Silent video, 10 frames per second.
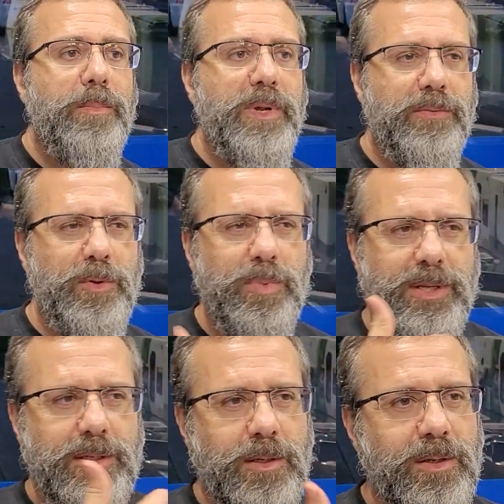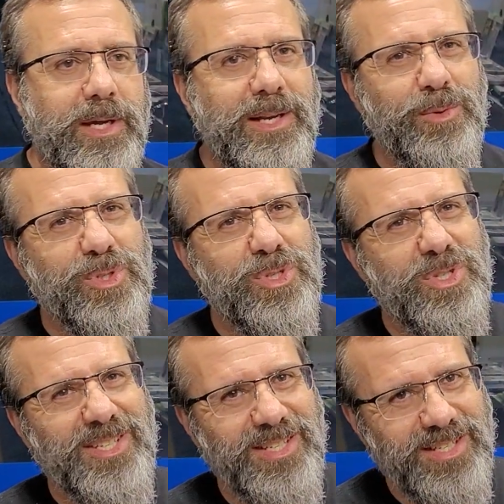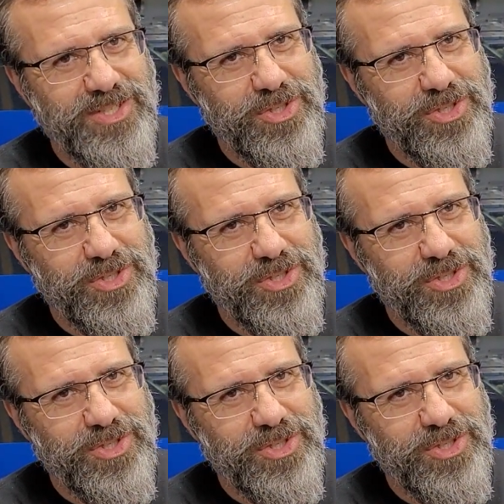But if you played it online, it was get